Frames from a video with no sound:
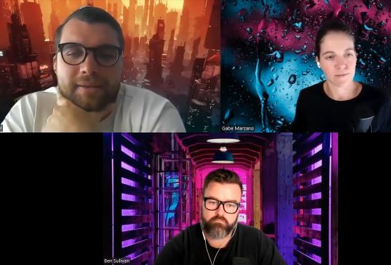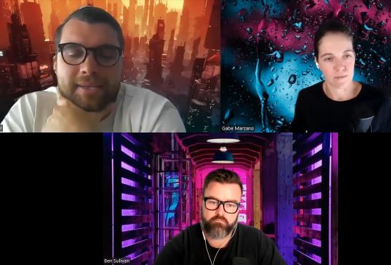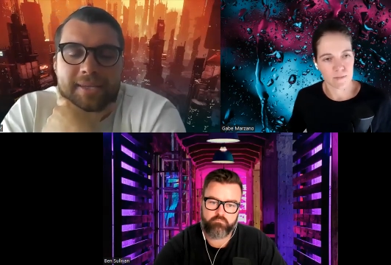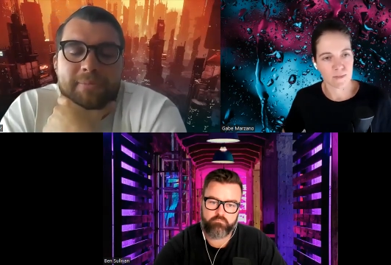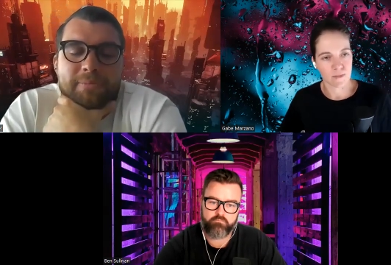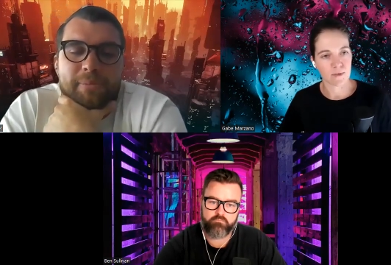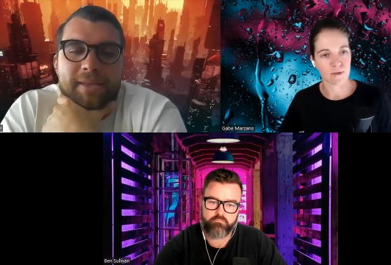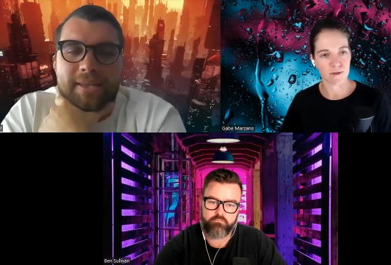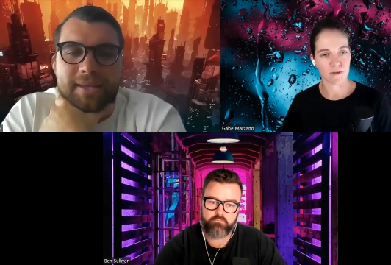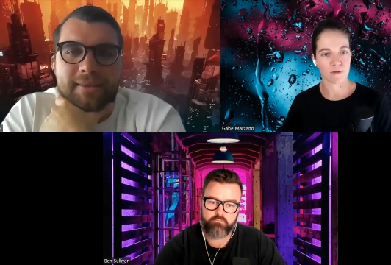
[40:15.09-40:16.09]
Speaker 1: like the
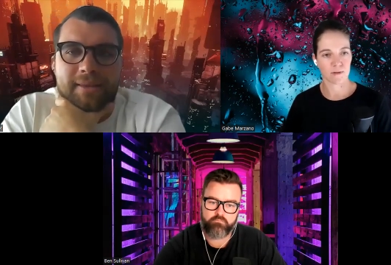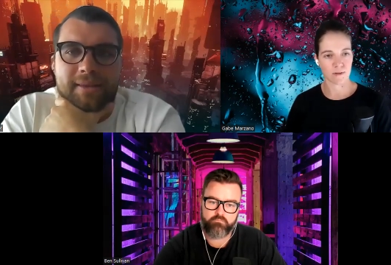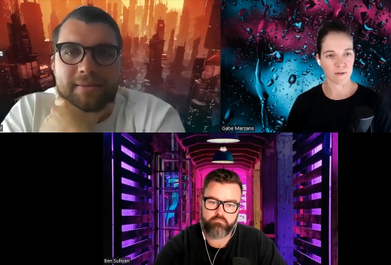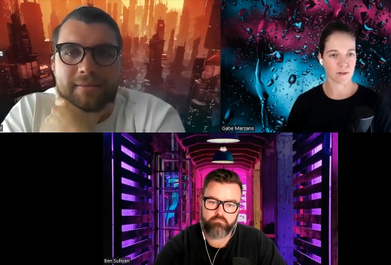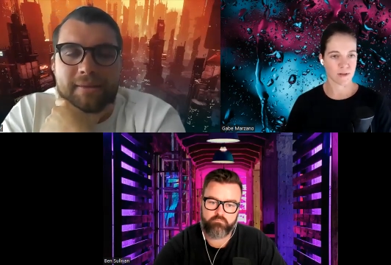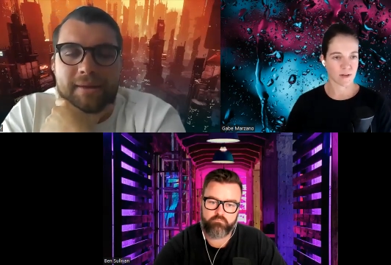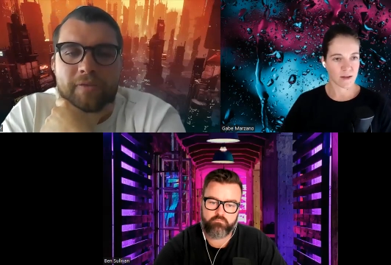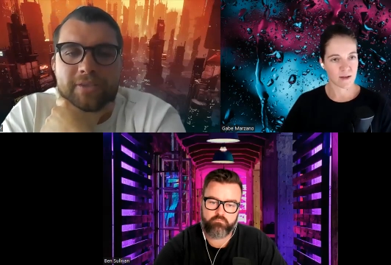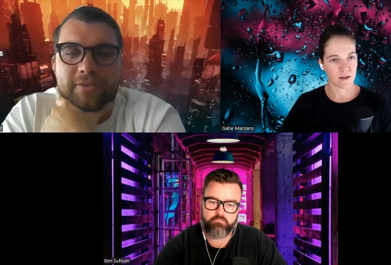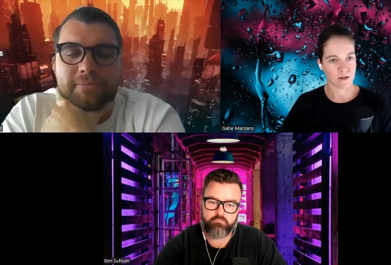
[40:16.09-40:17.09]
capability that
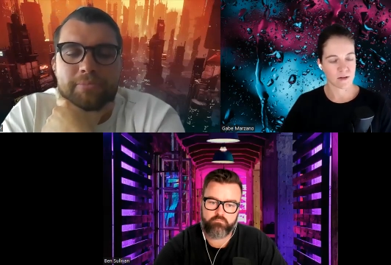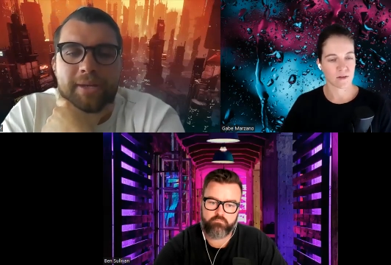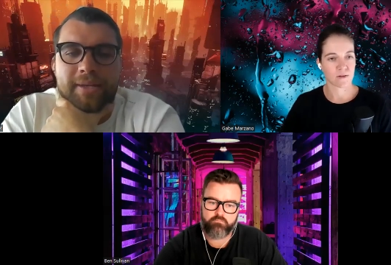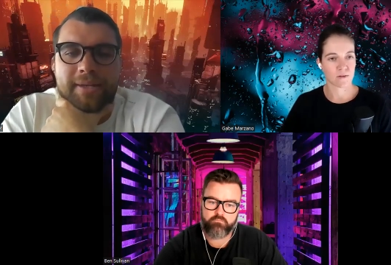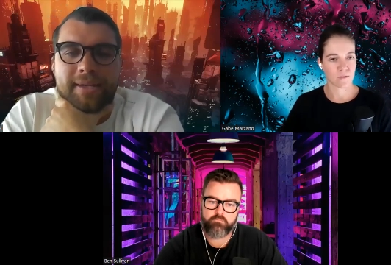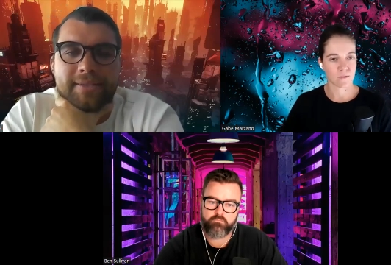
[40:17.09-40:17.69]
all veterans bring